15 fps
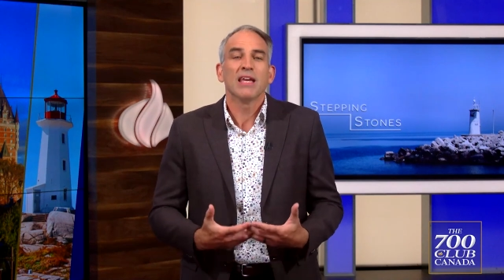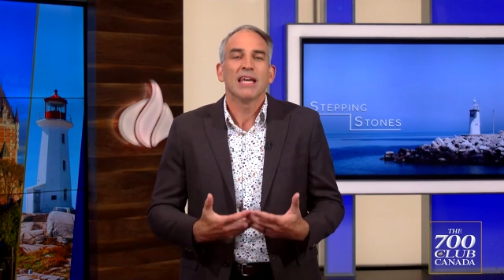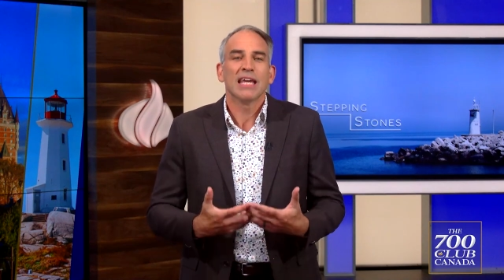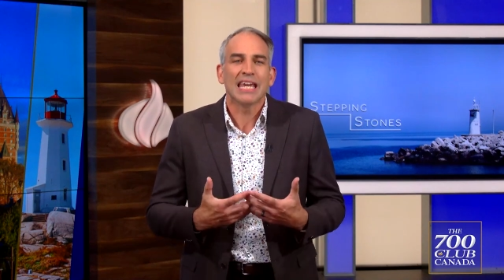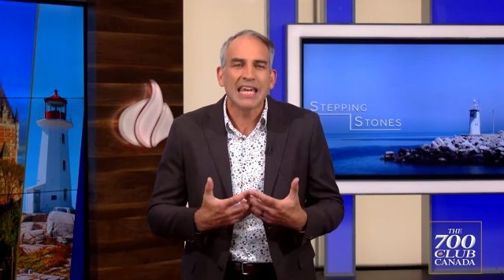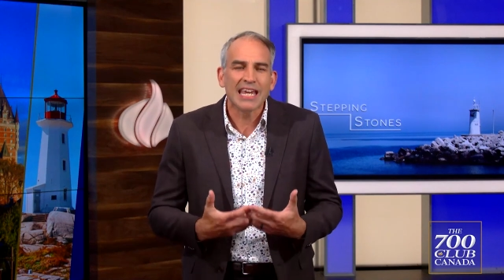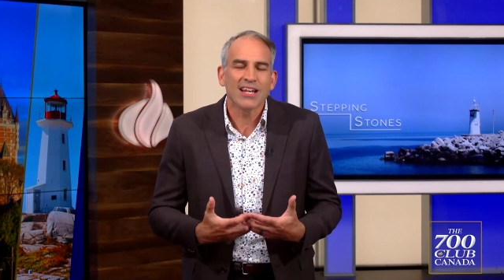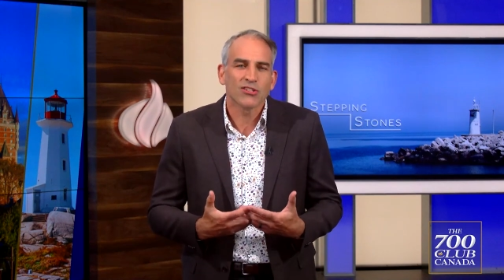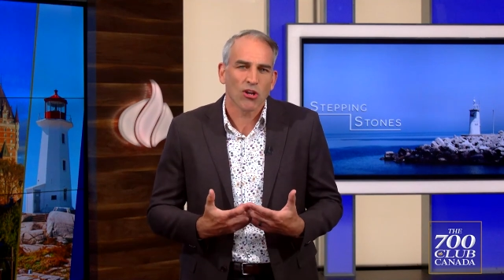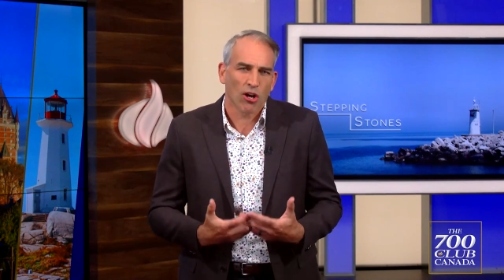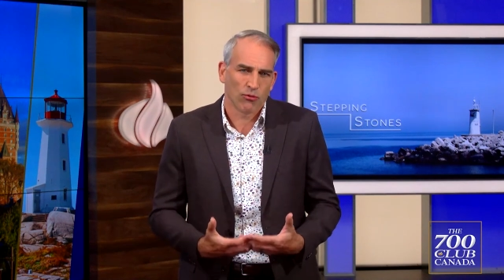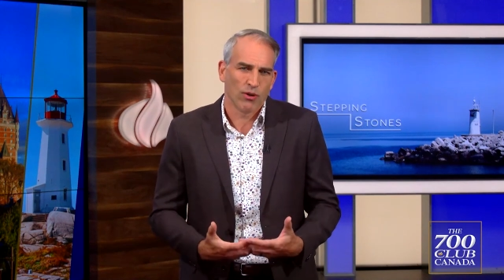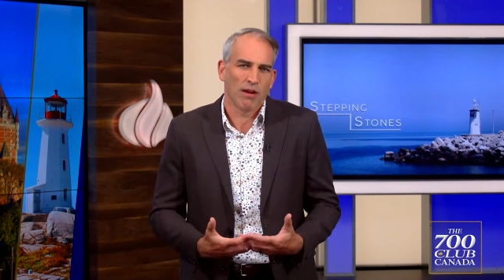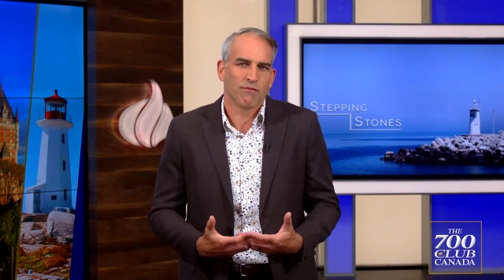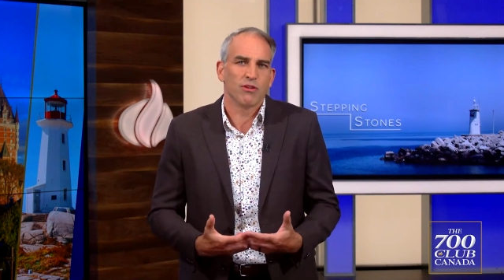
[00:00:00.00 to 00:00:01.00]
He is
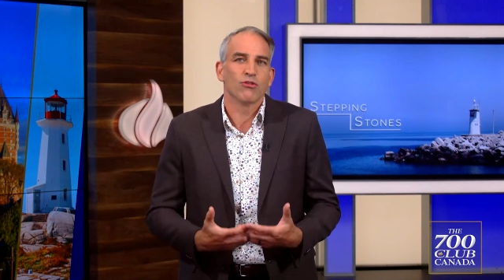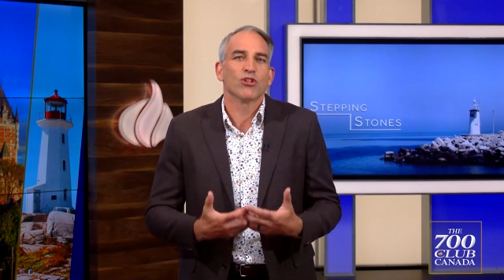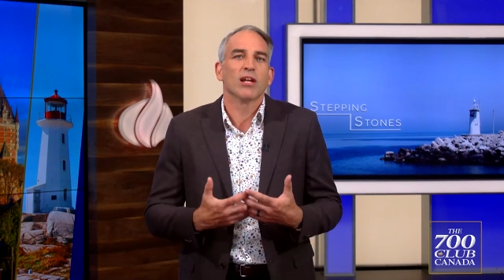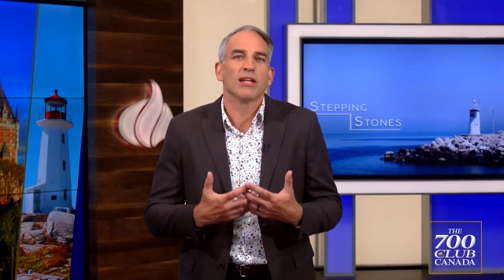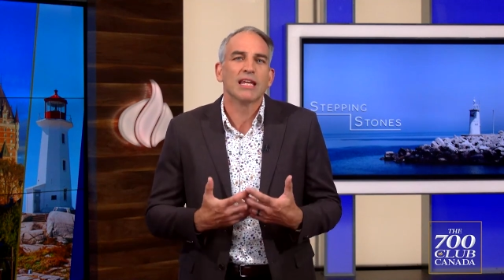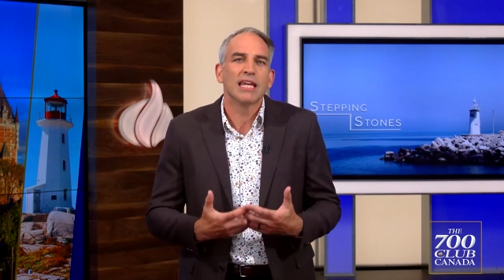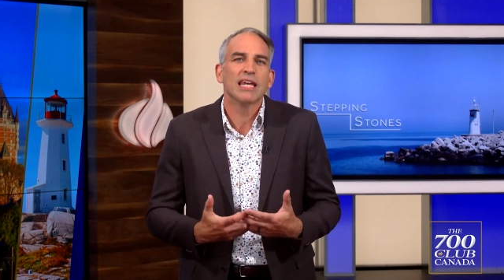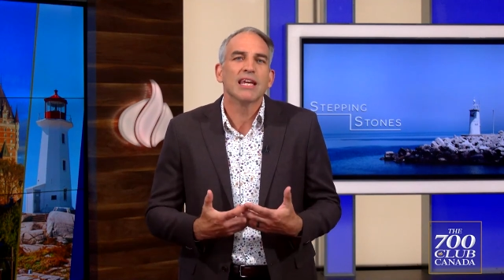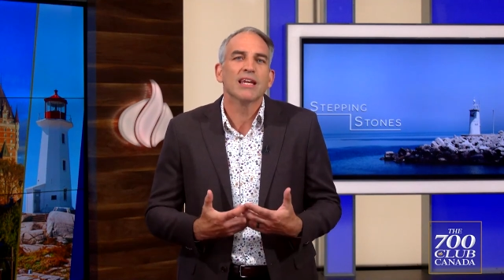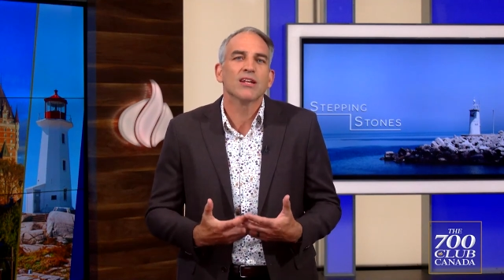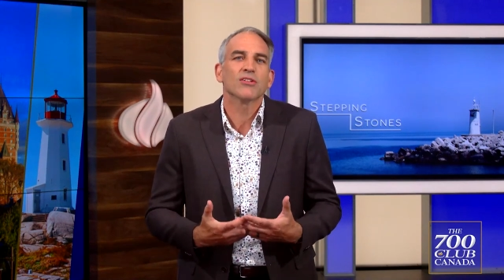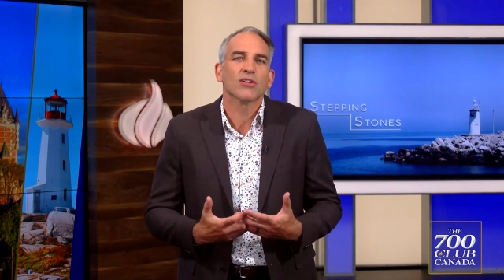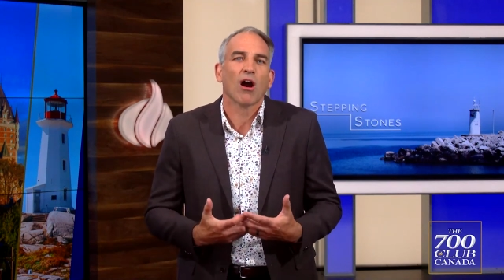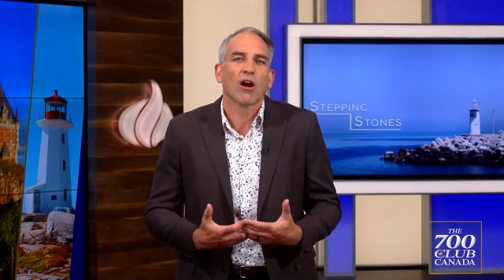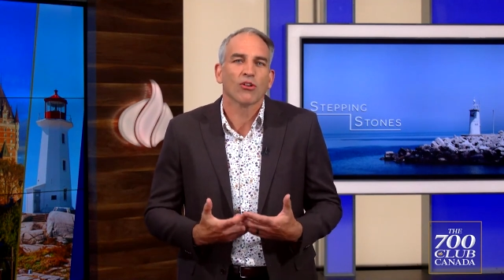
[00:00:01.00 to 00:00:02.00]
our refuge and He
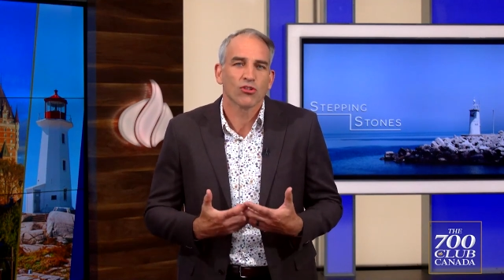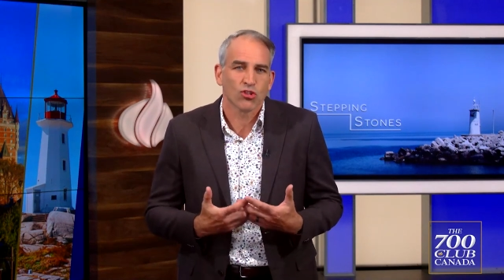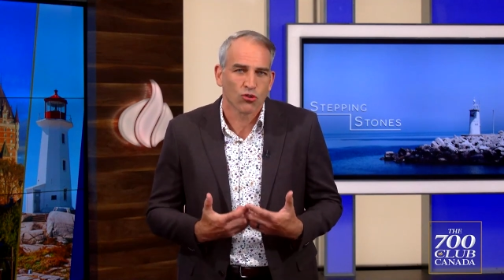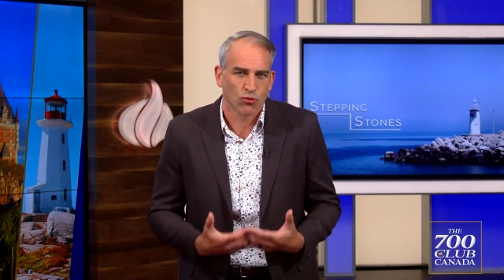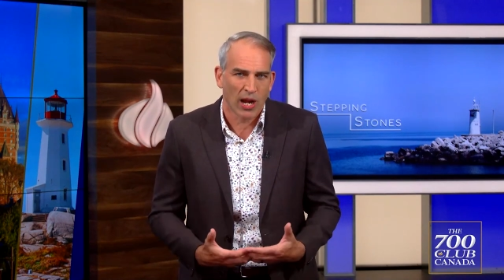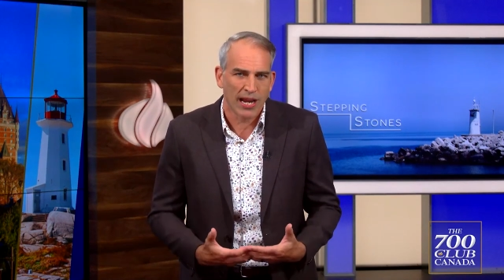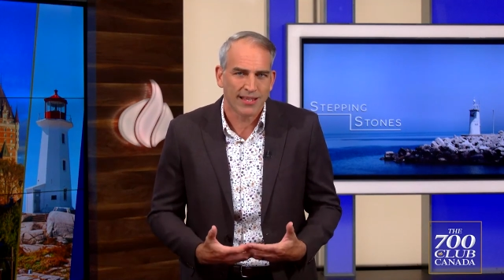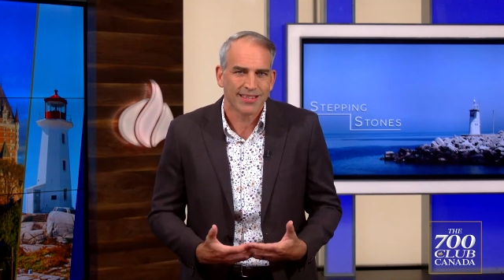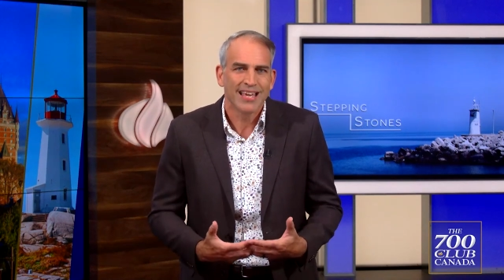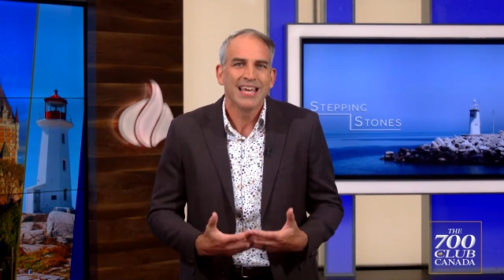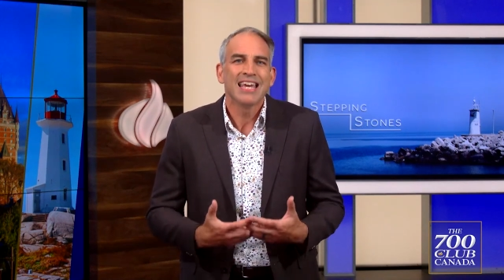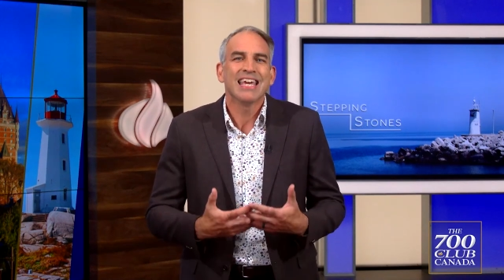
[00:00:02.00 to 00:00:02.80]
is our strength.